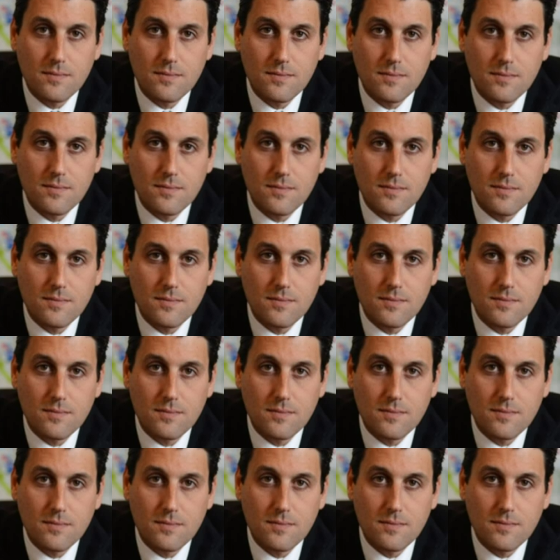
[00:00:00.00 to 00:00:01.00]

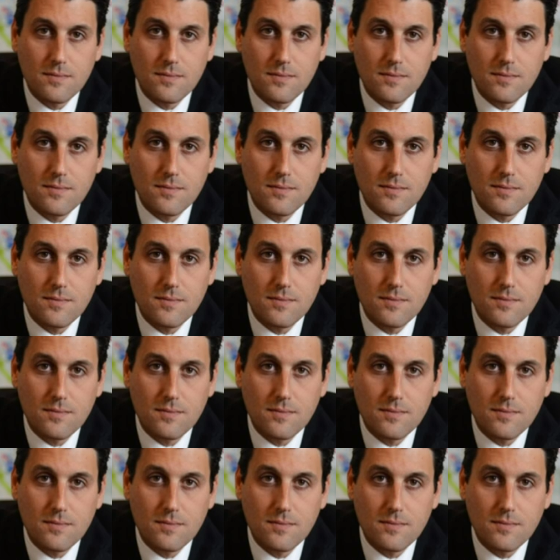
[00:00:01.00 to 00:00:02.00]

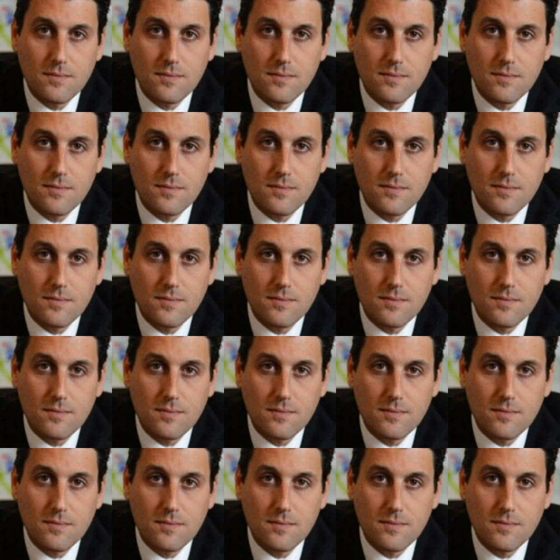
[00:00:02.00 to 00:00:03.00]

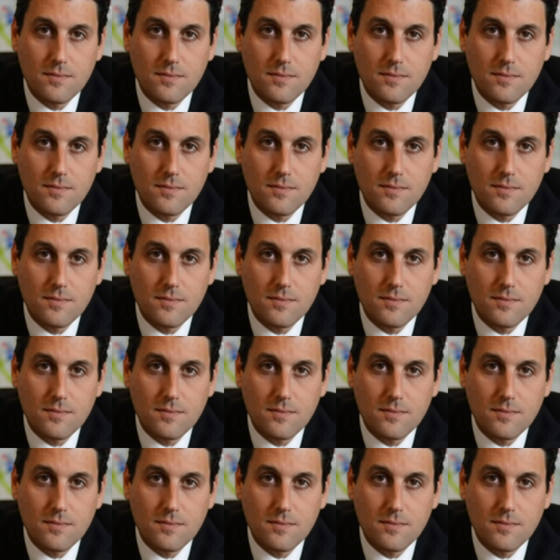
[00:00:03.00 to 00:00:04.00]

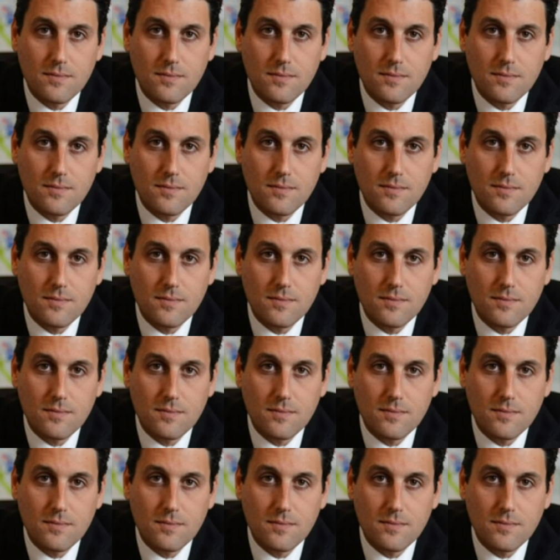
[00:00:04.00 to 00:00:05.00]

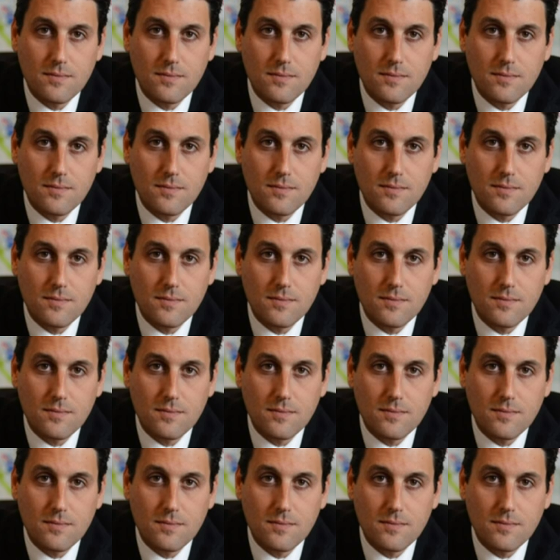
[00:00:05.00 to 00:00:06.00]

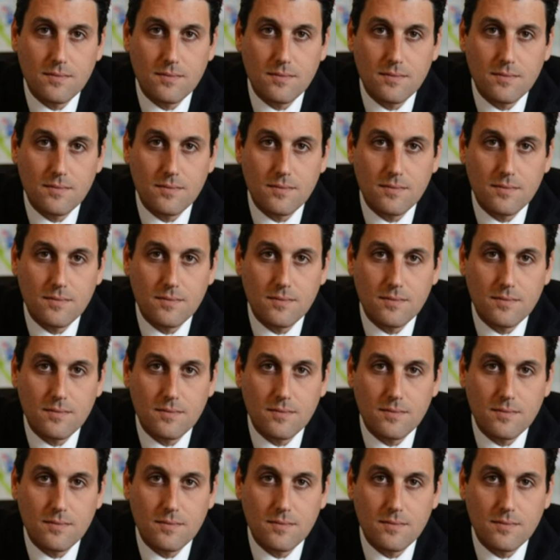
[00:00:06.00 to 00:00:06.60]
This is a still picture; no speech is visible.